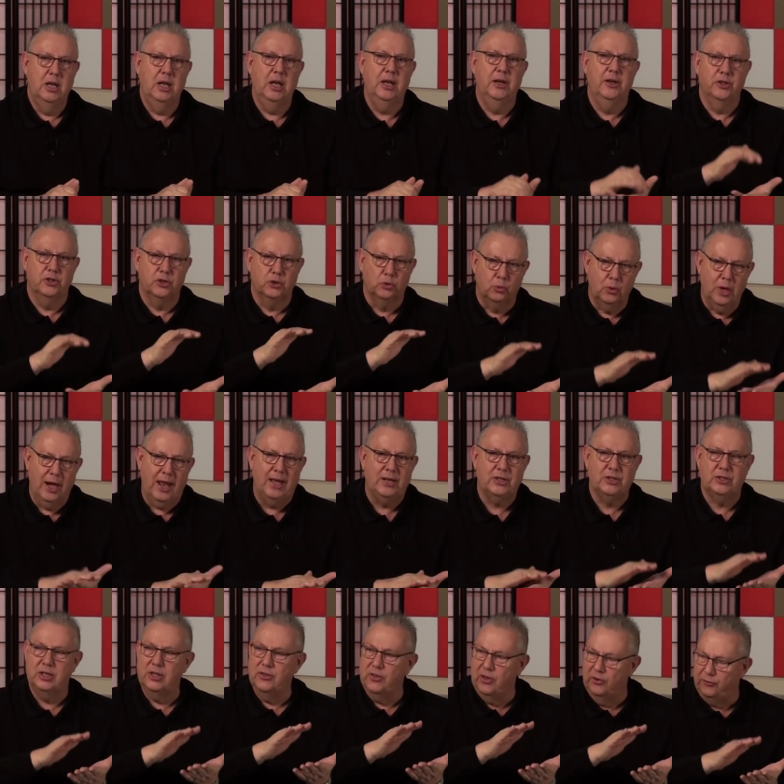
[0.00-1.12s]
It is
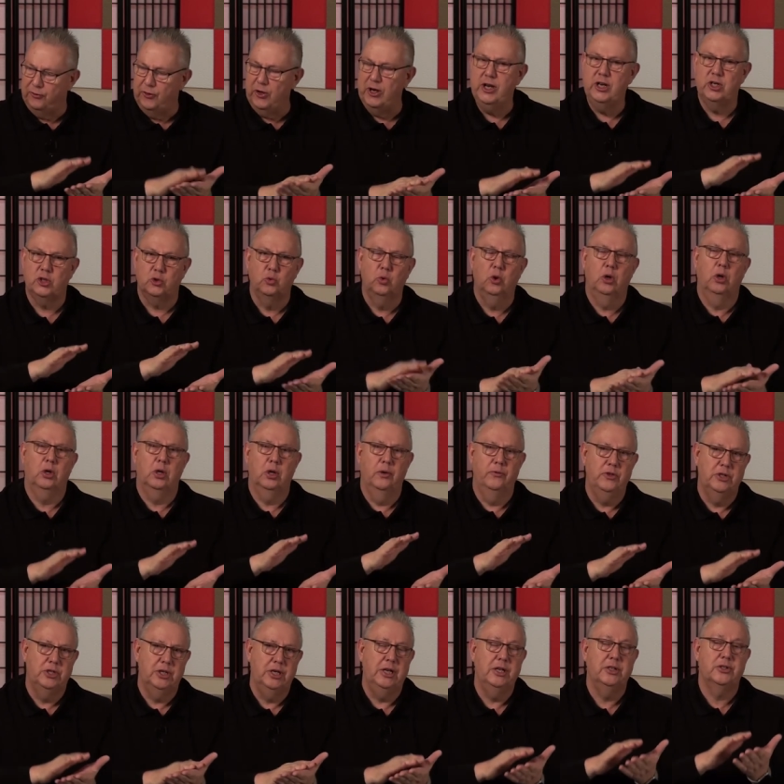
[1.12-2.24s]
rest in the finished work of
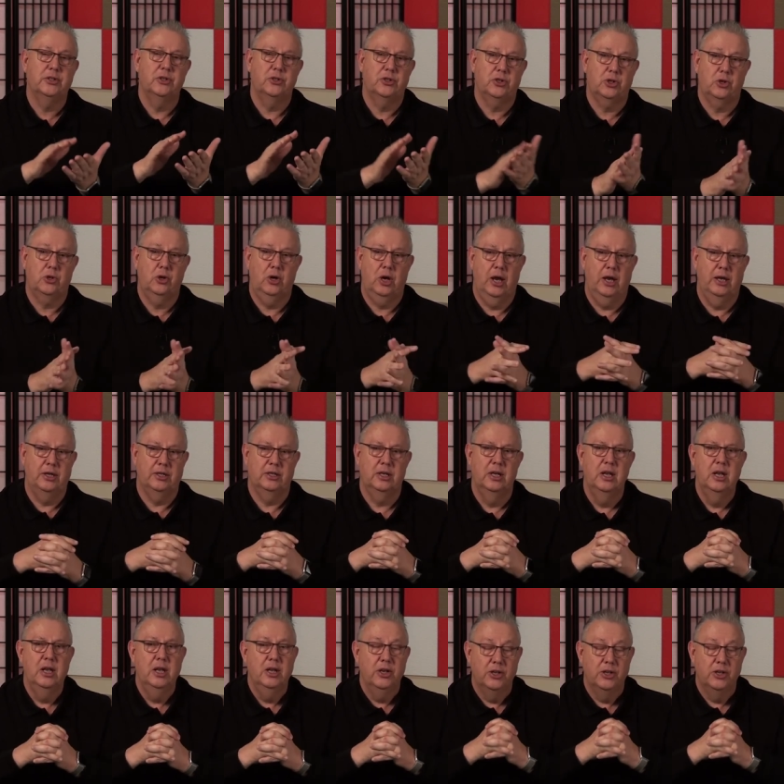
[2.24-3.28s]
Jesus Christ.